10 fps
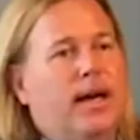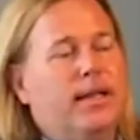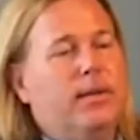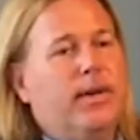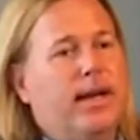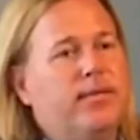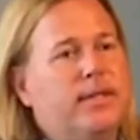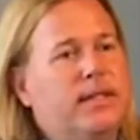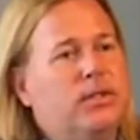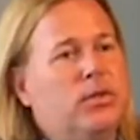think we have
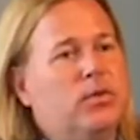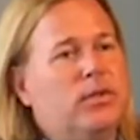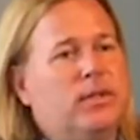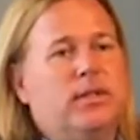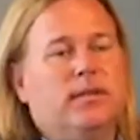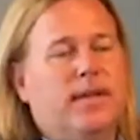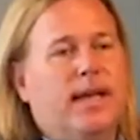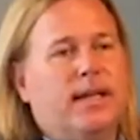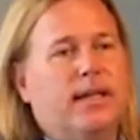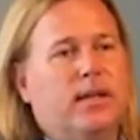seen a general trend of
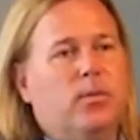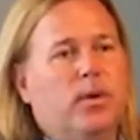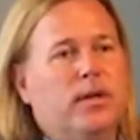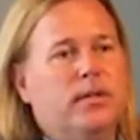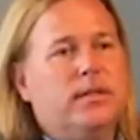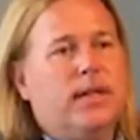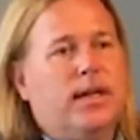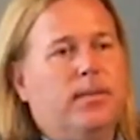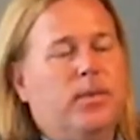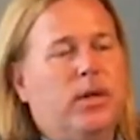that getting worse.
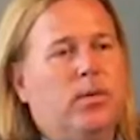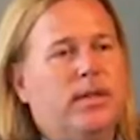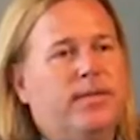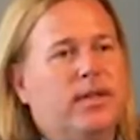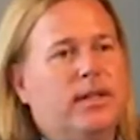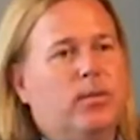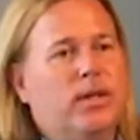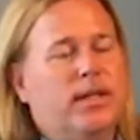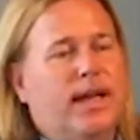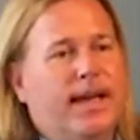You know, we're definitely one
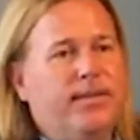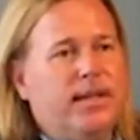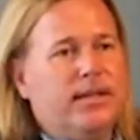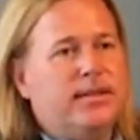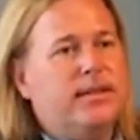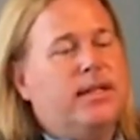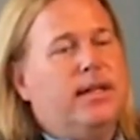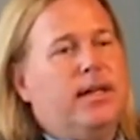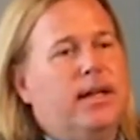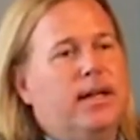of the heaviest
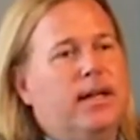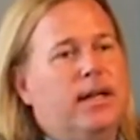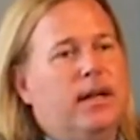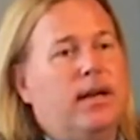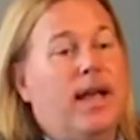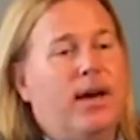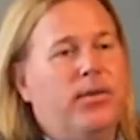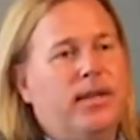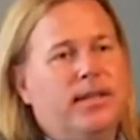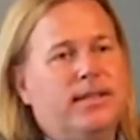and
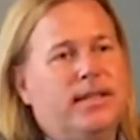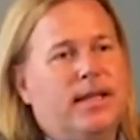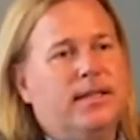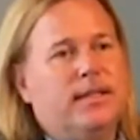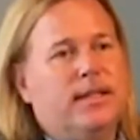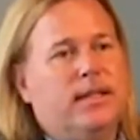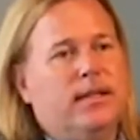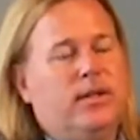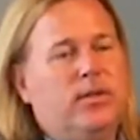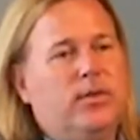unhealthiest states in
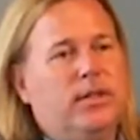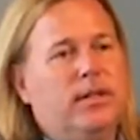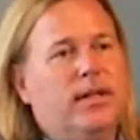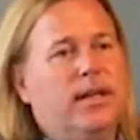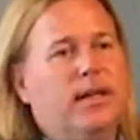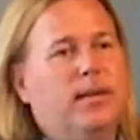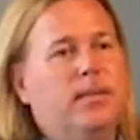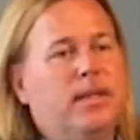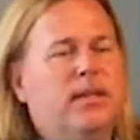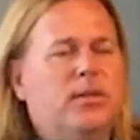the union.
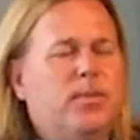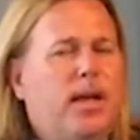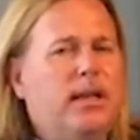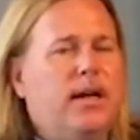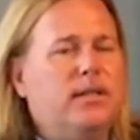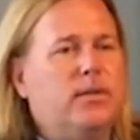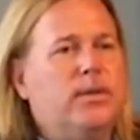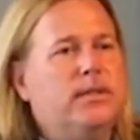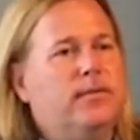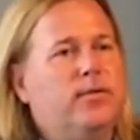And there's probably lots of
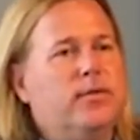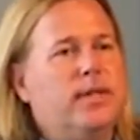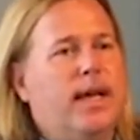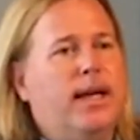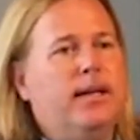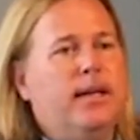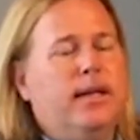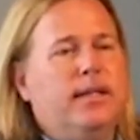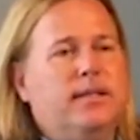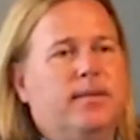reason for that.
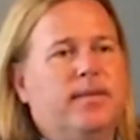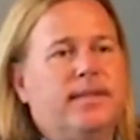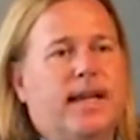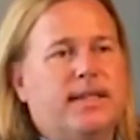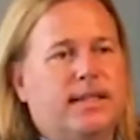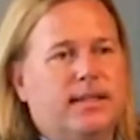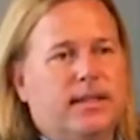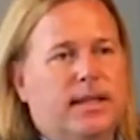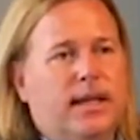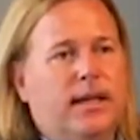Some of it's access
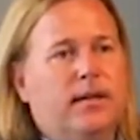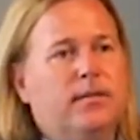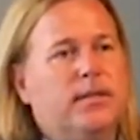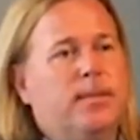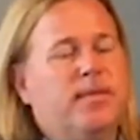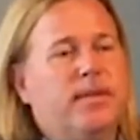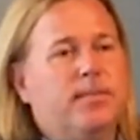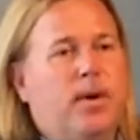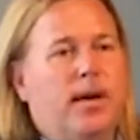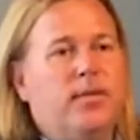to care, some of it's
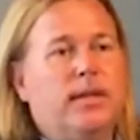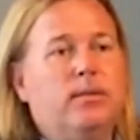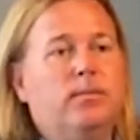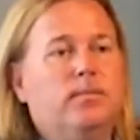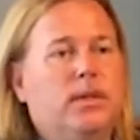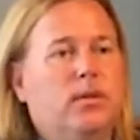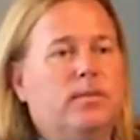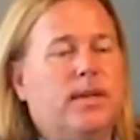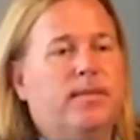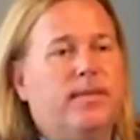poverty, you know,
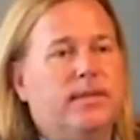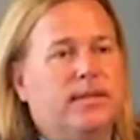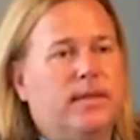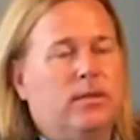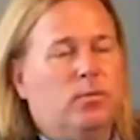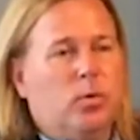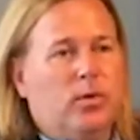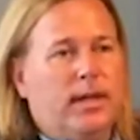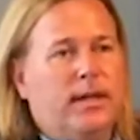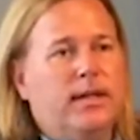some of it's living in
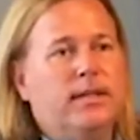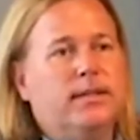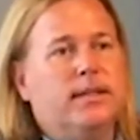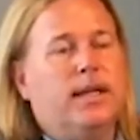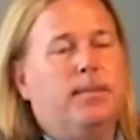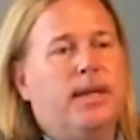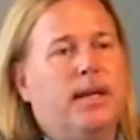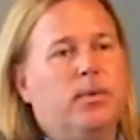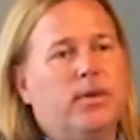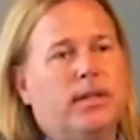rural areas and not being
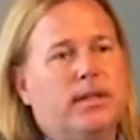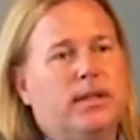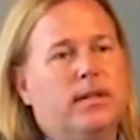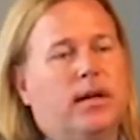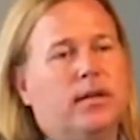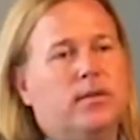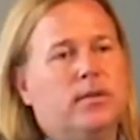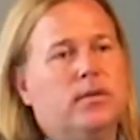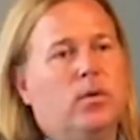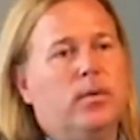able to get to the
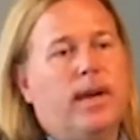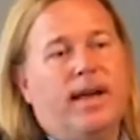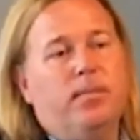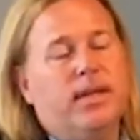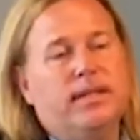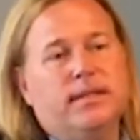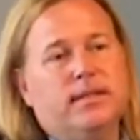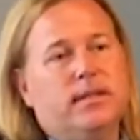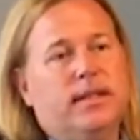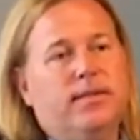doctor or have
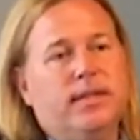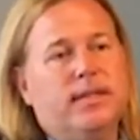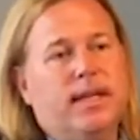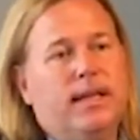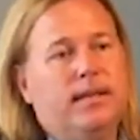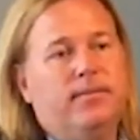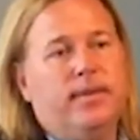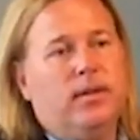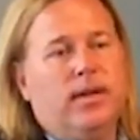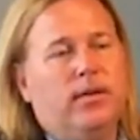places to even stay
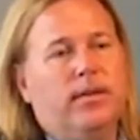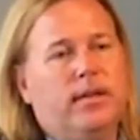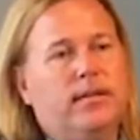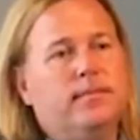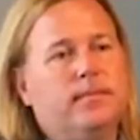fit or healthy.